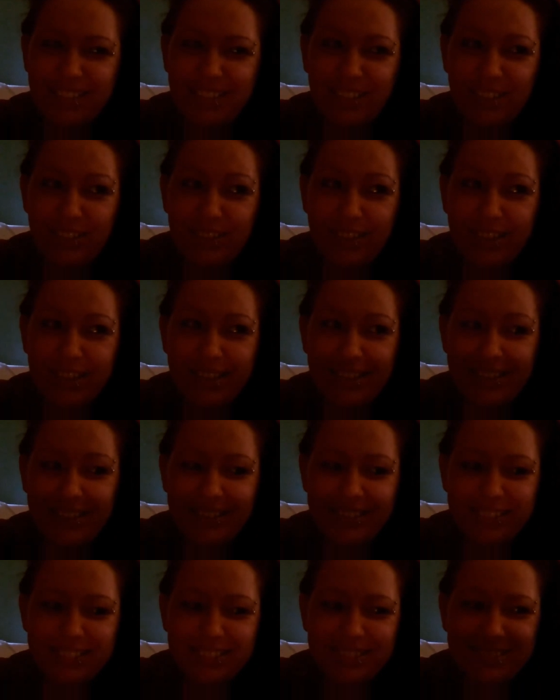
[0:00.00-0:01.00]
you got
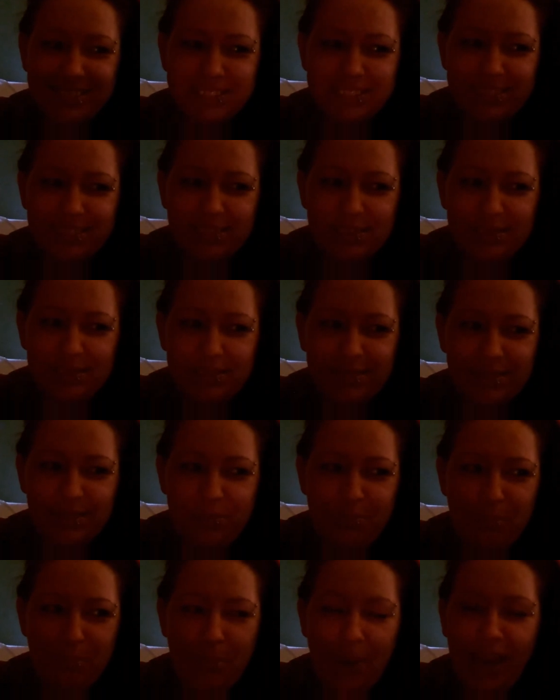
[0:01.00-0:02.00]

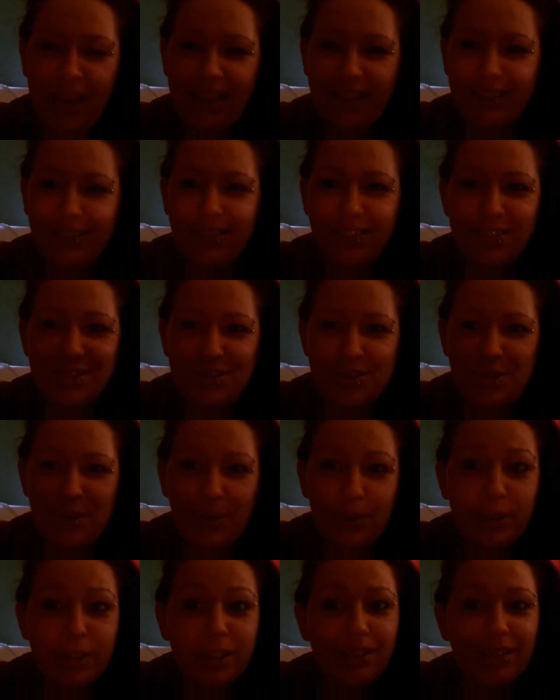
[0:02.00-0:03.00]
pain
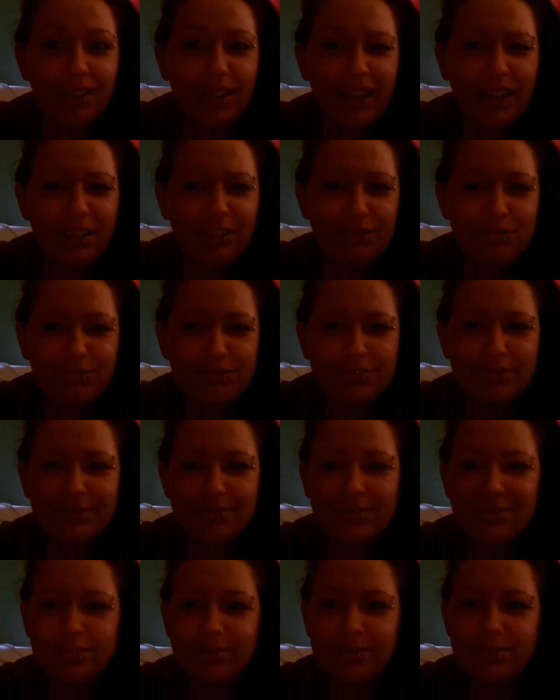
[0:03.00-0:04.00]
controlling your life,
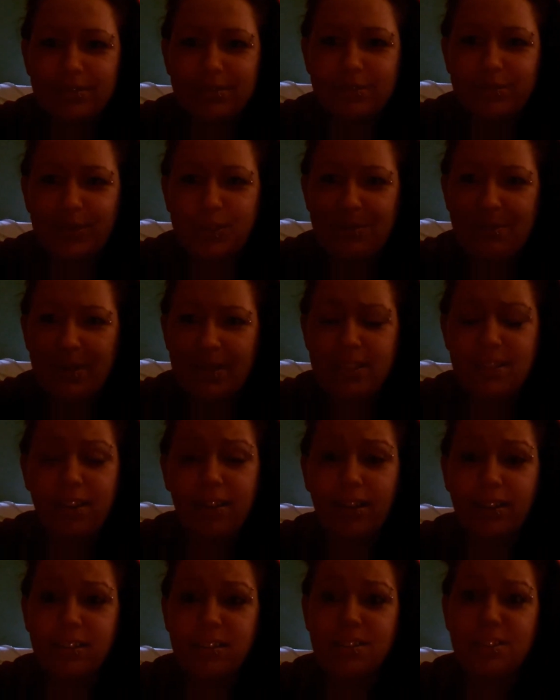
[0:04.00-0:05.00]
which makes it
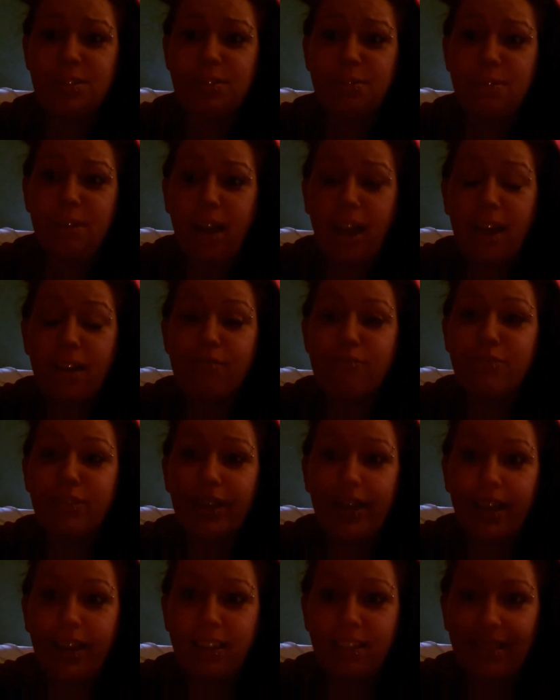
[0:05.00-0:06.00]
hard to do
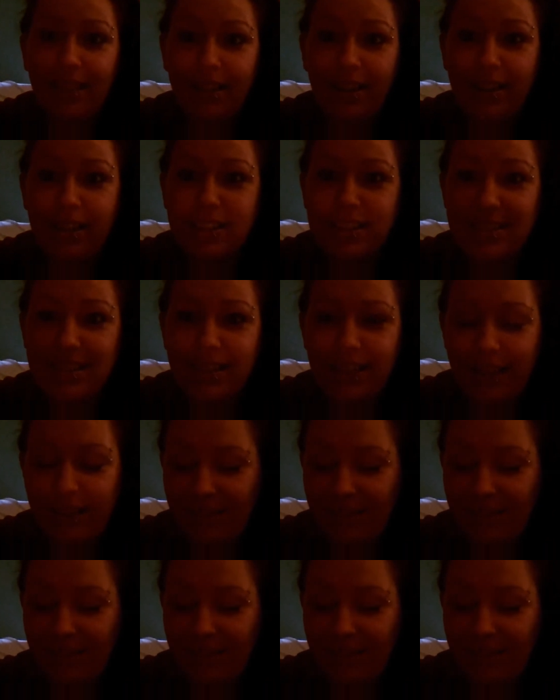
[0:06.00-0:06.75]
everyday things, let